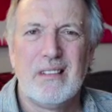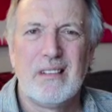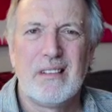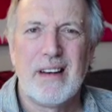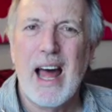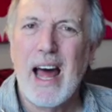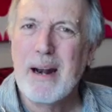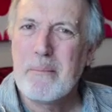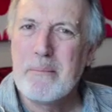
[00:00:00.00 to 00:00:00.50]

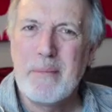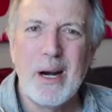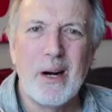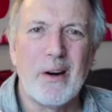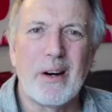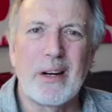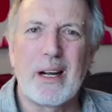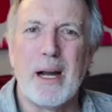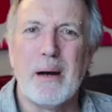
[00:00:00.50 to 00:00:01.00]
Not
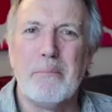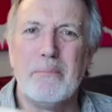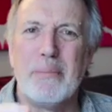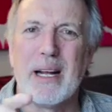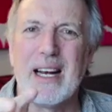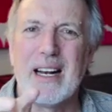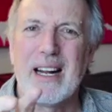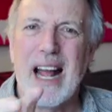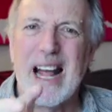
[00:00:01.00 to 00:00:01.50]
America,
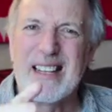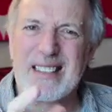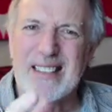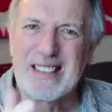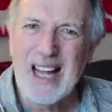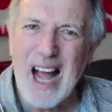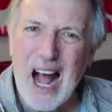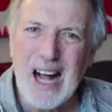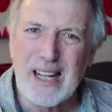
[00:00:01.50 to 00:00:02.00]
but as
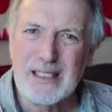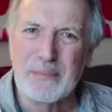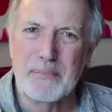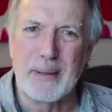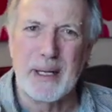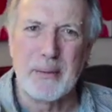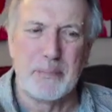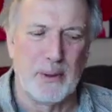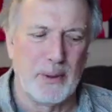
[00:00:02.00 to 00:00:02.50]
God's
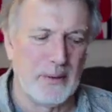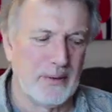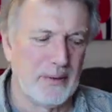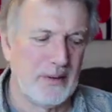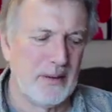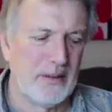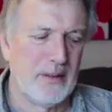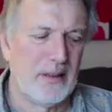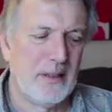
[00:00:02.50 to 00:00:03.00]
people.
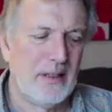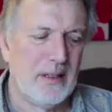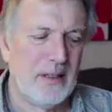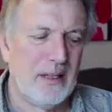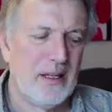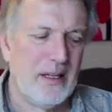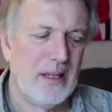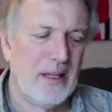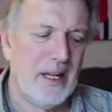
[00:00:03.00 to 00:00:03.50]

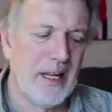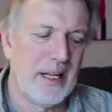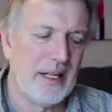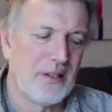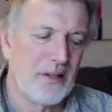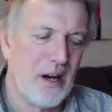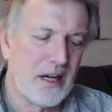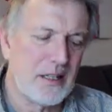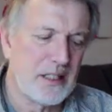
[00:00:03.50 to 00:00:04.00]
And he
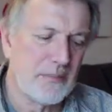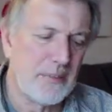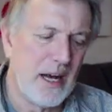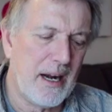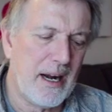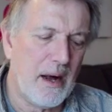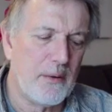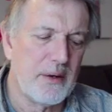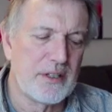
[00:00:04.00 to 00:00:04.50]
talks
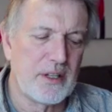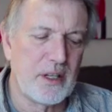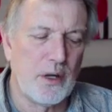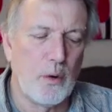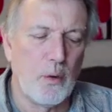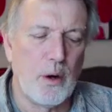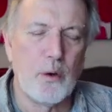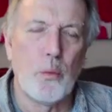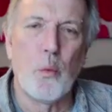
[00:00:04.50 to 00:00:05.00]
about how he's going
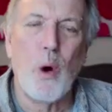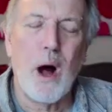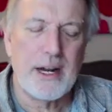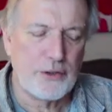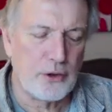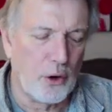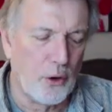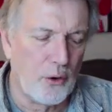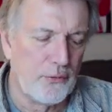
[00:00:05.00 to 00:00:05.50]
to
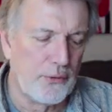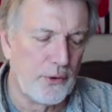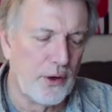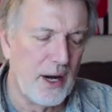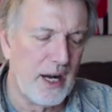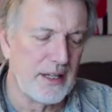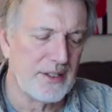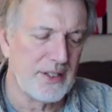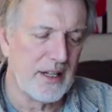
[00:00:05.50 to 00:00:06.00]
watch over
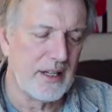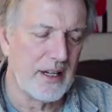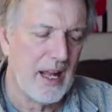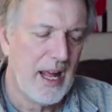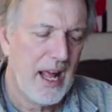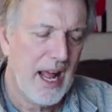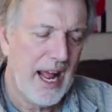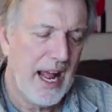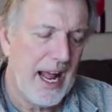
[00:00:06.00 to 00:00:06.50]
us,
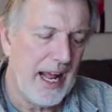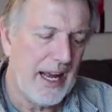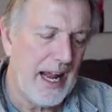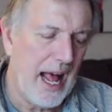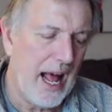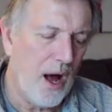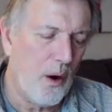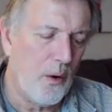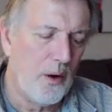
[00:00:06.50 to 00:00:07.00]
and
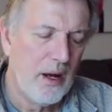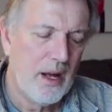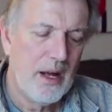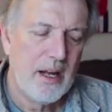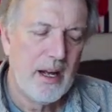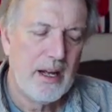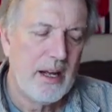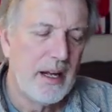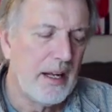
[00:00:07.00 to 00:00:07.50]
how
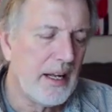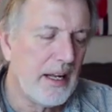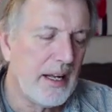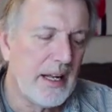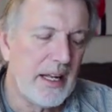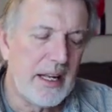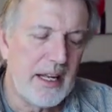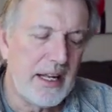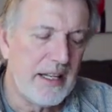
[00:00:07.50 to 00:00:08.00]

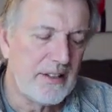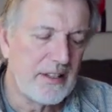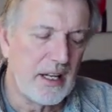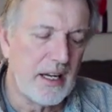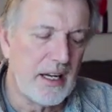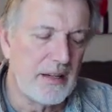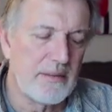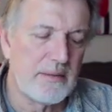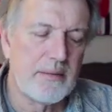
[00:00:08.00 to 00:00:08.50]
he's
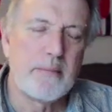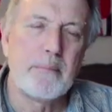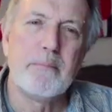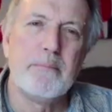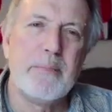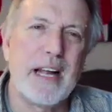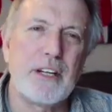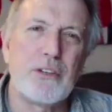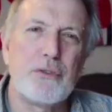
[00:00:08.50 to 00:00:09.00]
going to
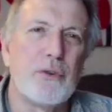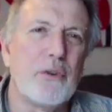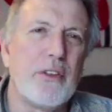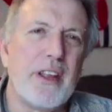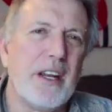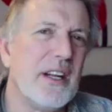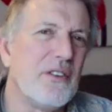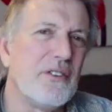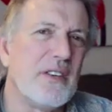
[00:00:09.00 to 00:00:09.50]
make sure
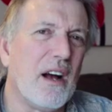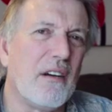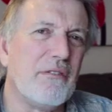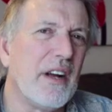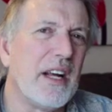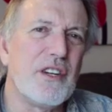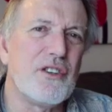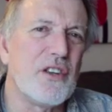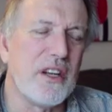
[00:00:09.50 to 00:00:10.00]
that his
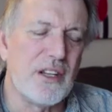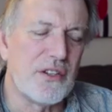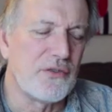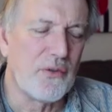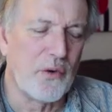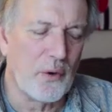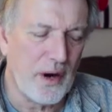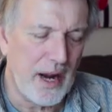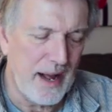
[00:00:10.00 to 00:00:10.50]
salvation is
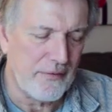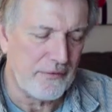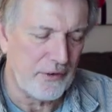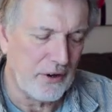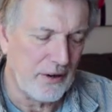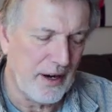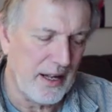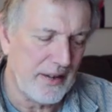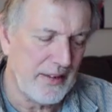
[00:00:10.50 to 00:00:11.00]

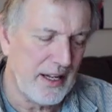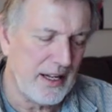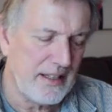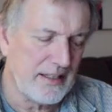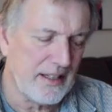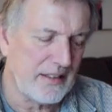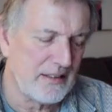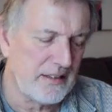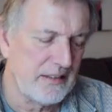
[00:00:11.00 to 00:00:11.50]
forever. And then he
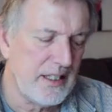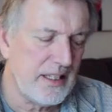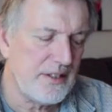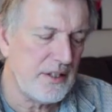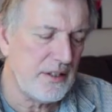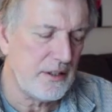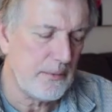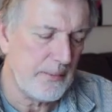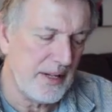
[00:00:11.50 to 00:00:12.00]
says,
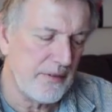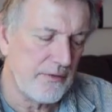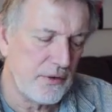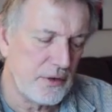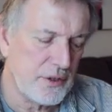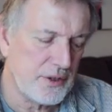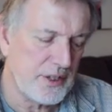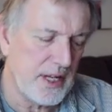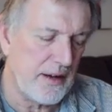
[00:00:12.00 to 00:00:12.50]
"Listen to me," in
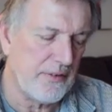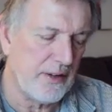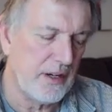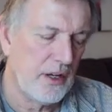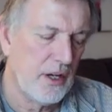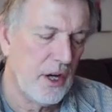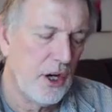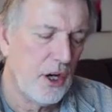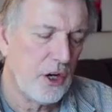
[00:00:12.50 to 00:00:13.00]
verse 7,
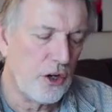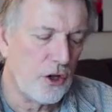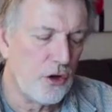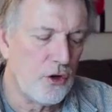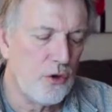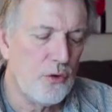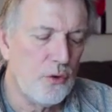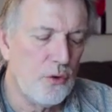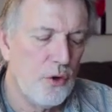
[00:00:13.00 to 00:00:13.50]

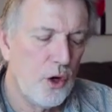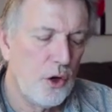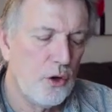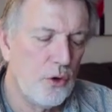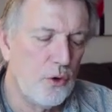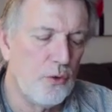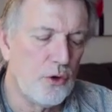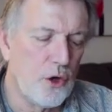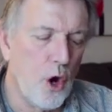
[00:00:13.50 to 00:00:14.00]
"you
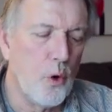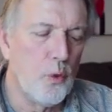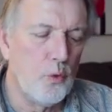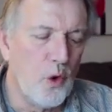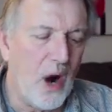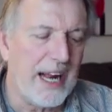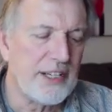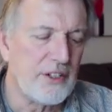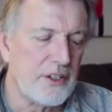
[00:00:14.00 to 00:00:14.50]
who know
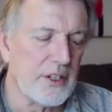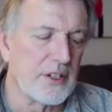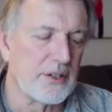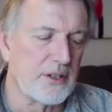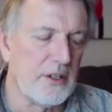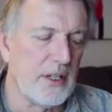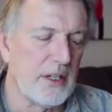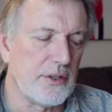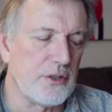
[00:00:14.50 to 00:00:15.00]

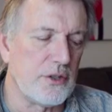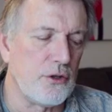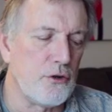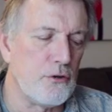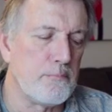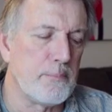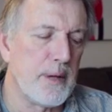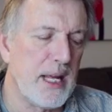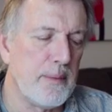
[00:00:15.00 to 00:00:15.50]
righteousness,
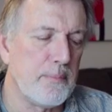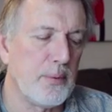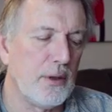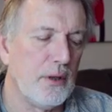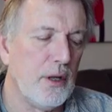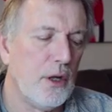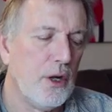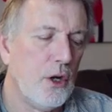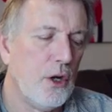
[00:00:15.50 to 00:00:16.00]
you
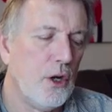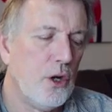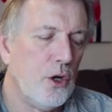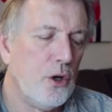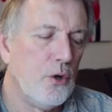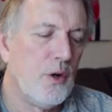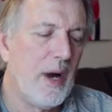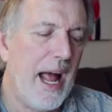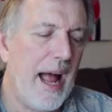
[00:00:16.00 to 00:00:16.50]
people
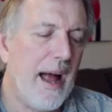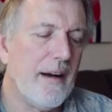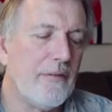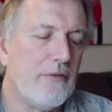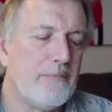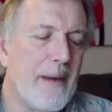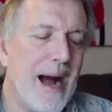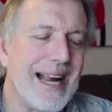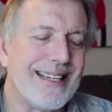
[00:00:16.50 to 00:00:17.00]
who
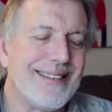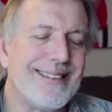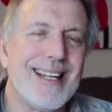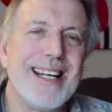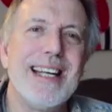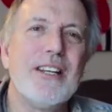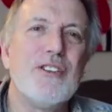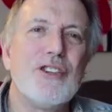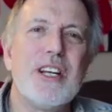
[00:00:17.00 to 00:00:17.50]
have my
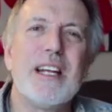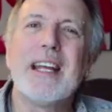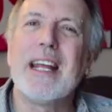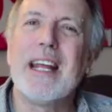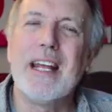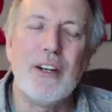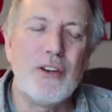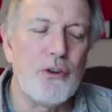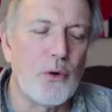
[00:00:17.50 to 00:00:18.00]
teaching
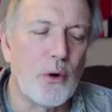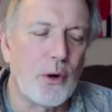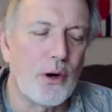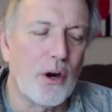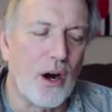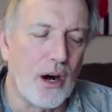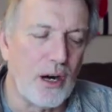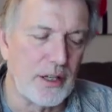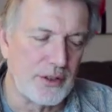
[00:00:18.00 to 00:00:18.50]
in your
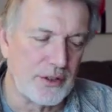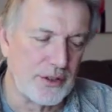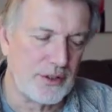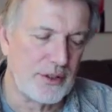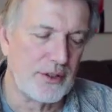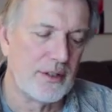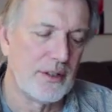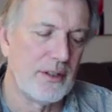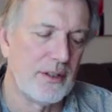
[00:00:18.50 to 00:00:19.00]

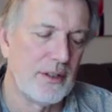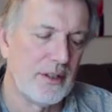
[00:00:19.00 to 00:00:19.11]
hearts.